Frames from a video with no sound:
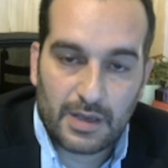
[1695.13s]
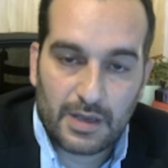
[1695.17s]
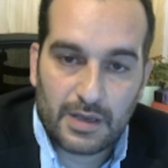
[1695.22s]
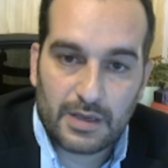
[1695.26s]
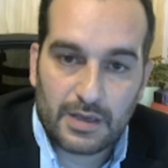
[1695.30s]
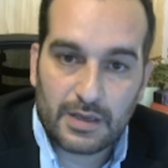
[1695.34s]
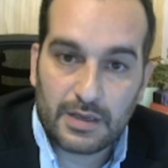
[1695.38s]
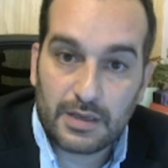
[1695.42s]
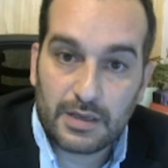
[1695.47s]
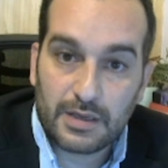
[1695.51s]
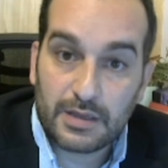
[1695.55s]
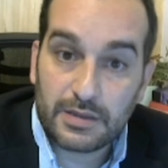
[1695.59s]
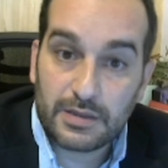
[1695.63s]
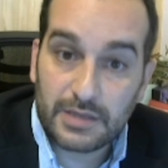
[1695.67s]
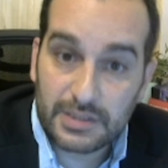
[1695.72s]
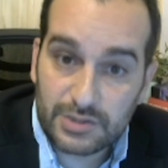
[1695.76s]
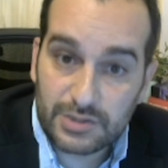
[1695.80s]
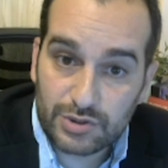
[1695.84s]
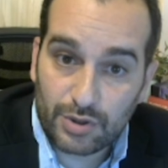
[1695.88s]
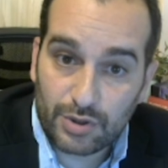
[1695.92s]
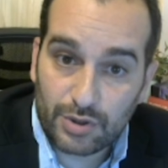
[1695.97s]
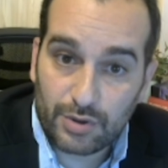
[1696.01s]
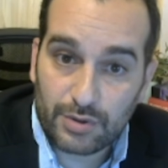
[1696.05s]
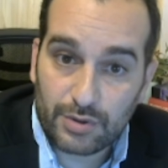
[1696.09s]
The
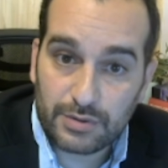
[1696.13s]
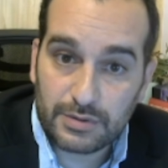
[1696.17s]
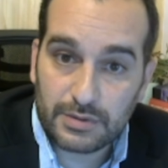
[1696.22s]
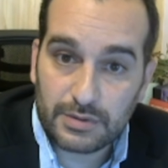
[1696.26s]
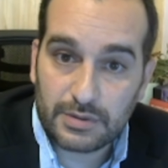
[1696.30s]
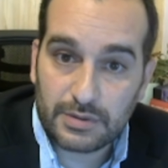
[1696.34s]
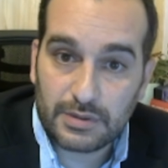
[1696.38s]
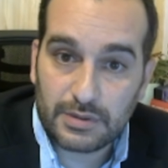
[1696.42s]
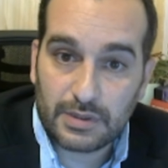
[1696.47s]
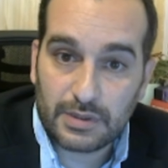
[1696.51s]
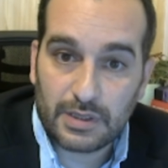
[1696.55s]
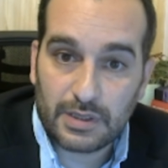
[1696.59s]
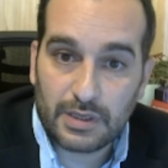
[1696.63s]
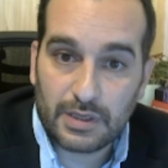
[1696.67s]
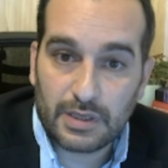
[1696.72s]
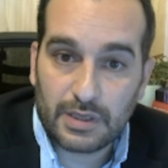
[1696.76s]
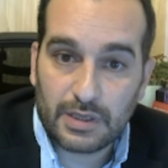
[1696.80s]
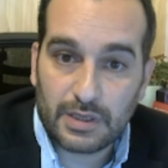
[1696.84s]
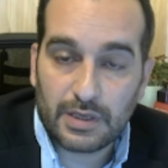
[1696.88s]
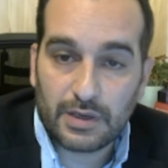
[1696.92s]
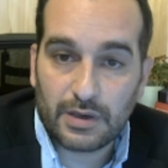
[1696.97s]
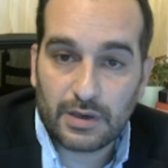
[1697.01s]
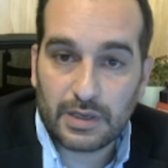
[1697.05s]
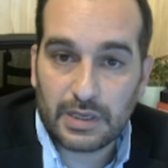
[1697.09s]
tone
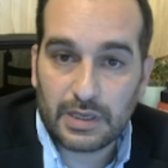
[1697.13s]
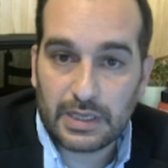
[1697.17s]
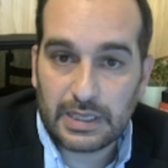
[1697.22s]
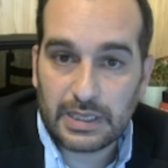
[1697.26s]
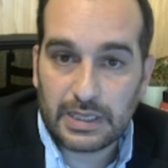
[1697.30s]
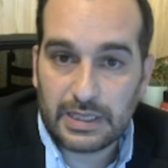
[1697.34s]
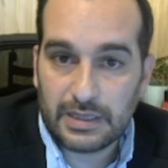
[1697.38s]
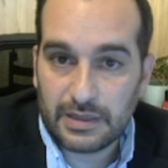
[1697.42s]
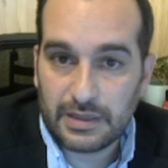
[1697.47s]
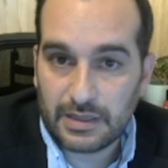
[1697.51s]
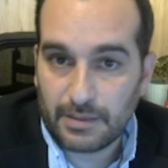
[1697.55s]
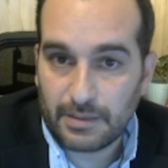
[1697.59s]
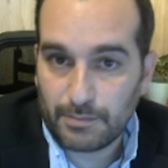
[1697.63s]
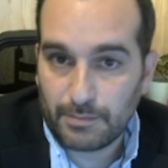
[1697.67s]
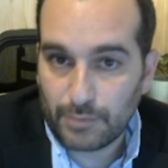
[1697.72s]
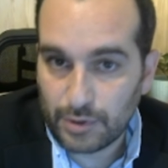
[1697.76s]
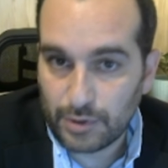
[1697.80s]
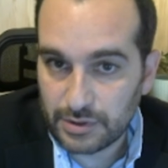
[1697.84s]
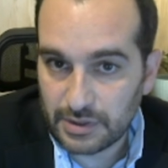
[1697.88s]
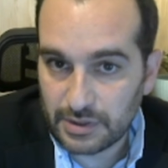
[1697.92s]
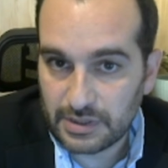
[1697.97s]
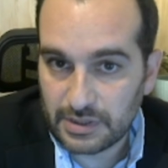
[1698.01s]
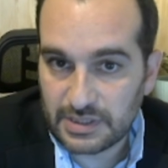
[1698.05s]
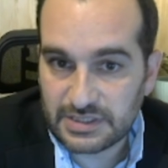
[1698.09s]
in the
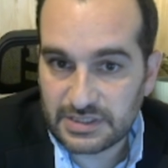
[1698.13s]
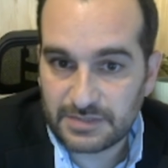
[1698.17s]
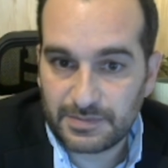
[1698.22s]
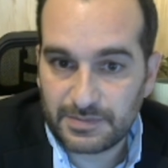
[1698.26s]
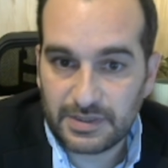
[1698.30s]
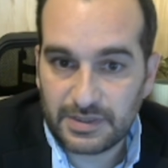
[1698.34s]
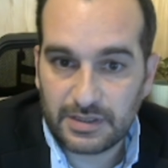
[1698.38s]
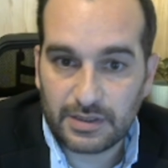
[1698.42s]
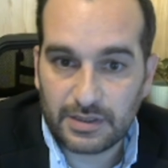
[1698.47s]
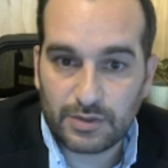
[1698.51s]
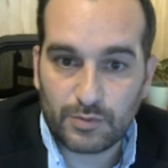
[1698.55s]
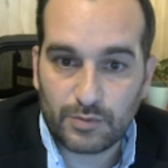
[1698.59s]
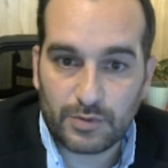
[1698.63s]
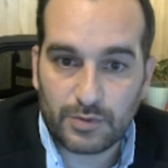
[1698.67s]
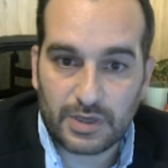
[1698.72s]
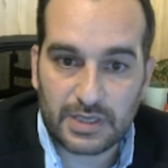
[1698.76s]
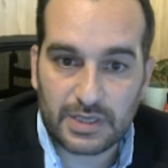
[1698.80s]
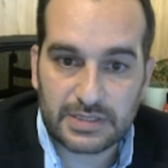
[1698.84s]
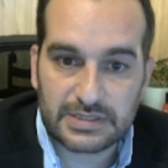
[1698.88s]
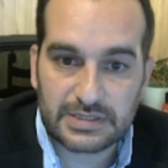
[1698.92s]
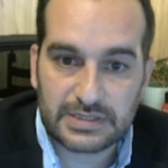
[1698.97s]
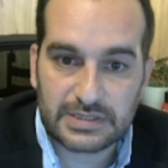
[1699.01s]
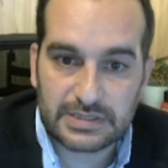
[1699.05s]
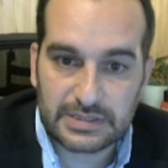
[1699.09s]
modernist period
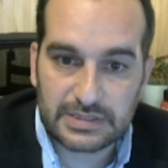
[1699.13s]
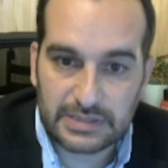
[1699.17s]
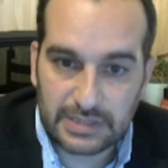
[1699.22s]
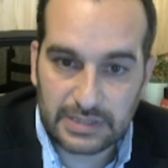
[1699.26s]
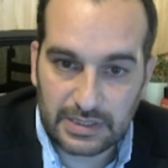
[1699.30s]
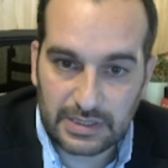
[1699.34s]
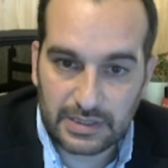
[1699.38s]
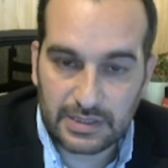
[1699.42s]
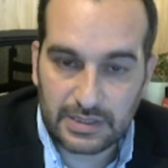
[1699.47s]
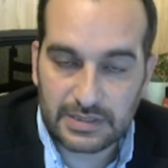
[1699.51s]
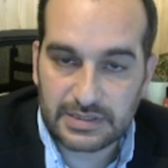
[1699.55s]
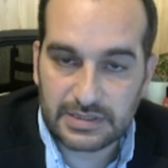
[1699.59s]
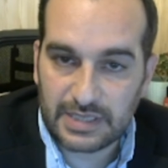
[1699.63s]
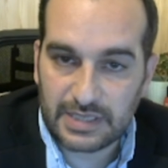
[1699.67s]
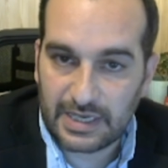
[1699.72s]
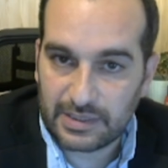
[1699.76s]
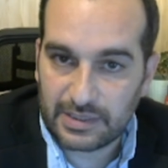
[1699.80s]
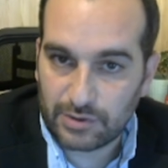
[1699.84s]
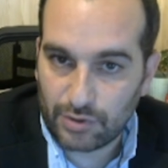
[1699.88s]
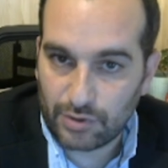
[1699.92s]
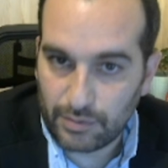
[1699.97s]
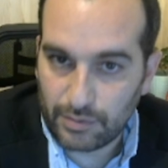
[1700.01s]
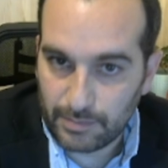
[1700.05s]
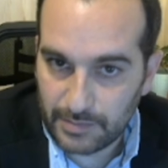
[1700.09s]
was serious
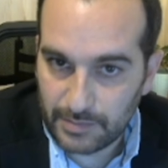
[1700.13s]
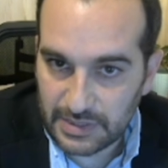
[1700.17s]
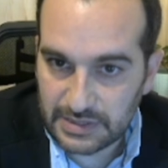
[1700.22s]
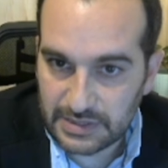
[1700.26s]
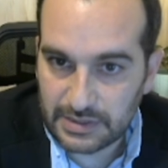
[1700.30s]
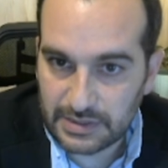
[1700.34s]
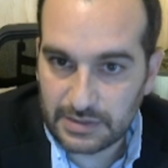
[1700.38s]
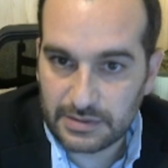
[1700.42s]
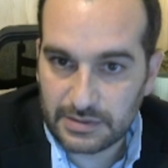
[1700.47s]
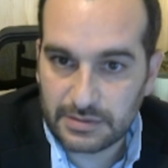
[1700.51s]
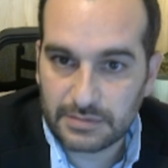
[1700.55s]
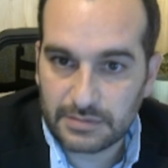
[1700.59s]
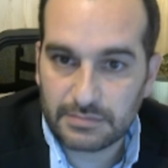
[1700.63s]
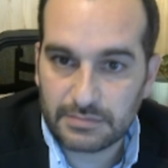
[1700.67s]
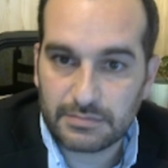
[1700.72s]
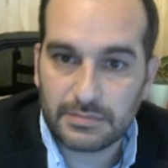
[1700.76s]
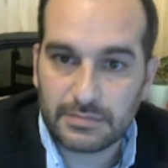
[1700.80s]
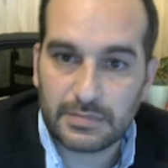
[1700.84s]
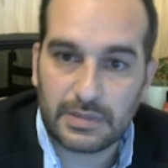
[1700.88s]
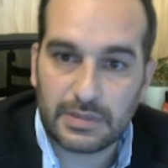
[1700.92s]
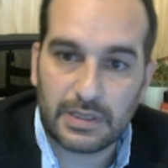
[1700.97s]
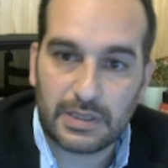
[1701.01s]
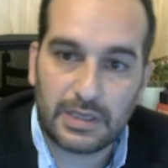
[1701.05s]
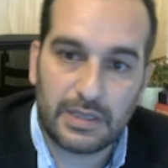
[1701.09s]
and committed.
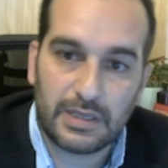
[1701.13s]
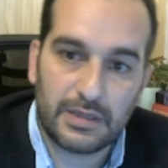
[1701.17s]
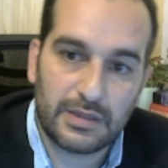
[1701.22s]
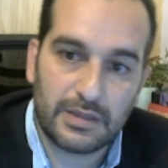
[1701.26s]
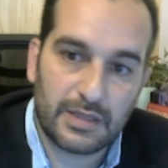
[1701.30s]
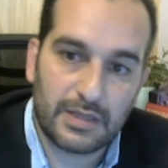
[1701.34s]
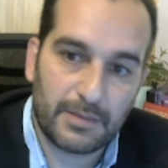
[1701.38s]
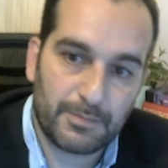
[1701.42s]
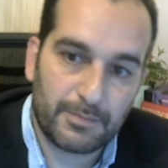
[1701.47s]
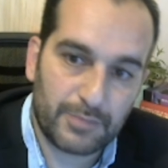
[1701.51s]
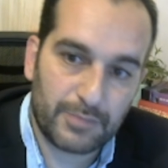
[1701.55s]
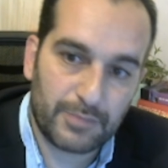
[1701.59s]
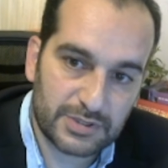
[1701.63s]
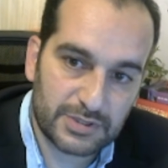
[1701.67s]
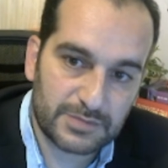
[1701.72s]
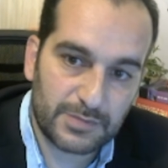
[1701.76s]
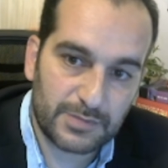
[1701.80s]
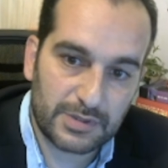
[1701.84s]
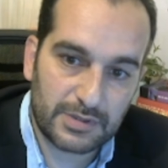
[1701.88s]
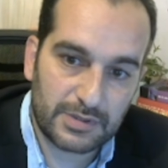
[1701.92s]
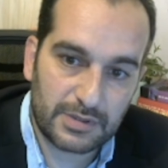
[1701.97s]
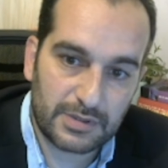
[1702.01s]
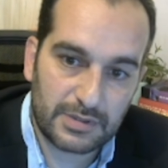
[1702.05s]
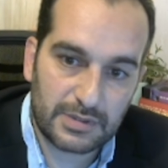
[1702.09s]
In the
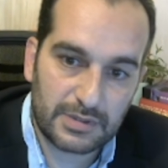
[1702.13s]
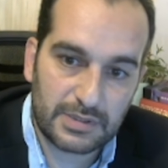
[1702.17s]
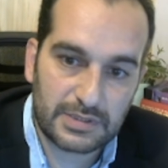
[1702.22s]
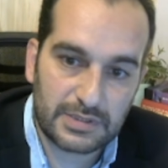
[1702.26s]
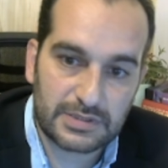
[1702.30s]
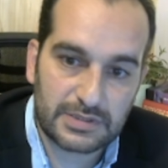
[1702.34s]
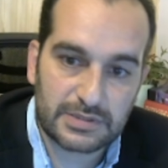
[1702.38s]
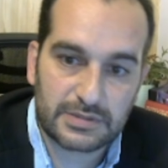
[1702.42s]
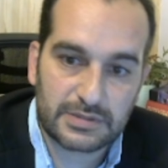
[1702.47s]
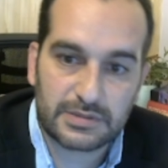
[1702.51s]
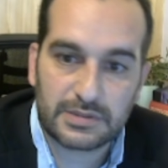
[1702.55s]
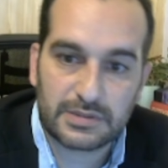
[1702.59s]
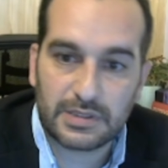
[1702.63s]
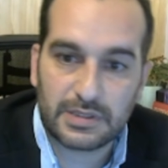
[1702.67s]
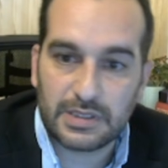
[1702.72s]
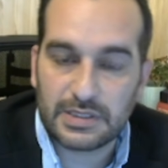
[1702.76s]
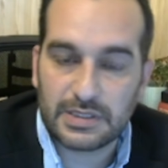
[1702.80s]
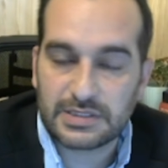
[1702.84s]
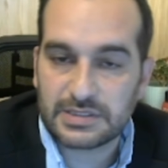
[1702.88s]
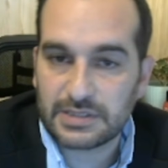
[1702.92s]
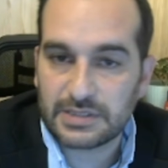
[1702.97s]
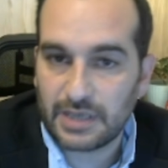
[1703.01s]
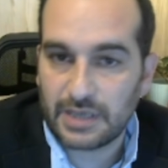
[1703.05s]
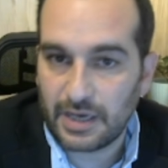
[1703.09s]
postmodernist,
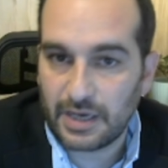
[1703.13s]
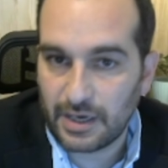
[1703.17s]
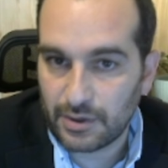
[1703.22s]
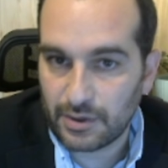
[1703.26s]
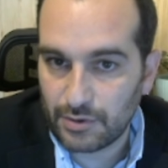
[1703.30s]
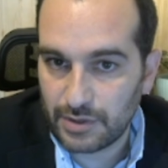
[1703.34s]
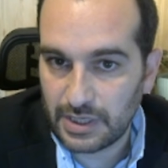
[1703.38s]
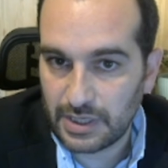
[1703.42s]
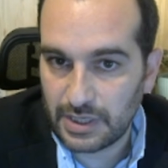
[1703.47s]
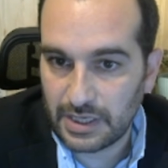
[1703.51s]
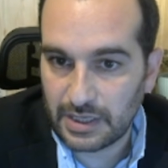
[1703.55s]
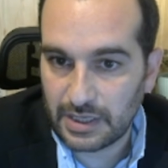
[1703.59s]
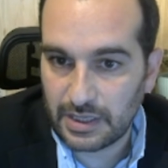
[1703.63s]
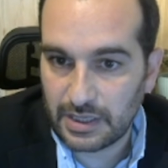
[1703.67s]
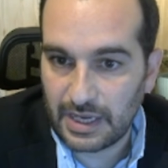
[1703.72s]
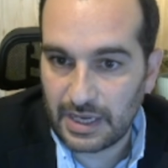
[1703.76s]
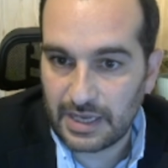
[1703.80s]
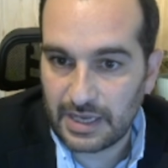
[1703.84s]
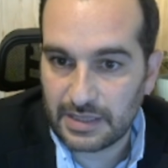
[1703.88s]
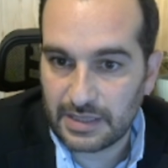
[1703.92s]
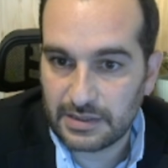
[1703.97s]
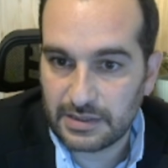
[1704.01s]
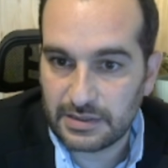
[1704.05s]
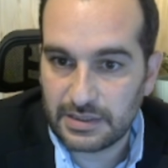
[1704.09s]
it's ironic
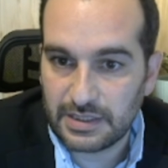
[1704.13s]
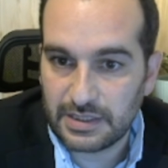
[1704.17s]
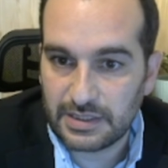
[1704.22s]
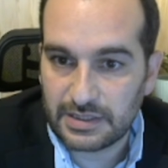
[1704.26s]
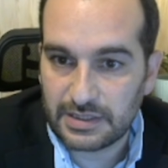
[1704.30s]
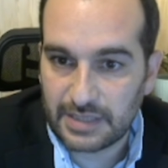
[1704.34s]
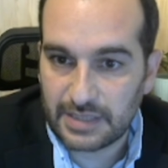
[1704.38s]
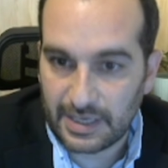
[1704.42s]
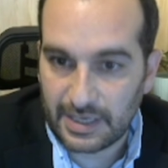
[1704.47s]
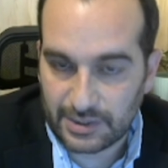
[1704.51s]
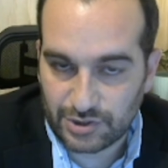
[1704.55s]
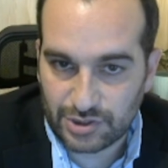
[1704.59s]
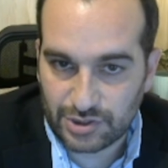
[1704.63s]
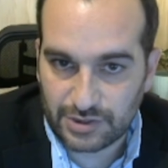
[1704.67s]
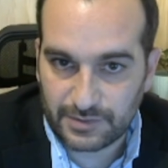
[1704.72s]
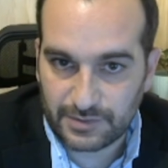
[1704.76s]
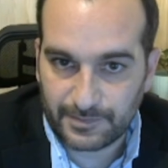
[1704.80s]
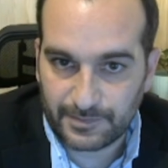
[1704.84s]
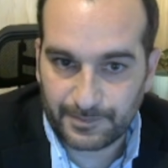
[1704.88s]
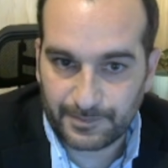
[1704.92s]
and detached.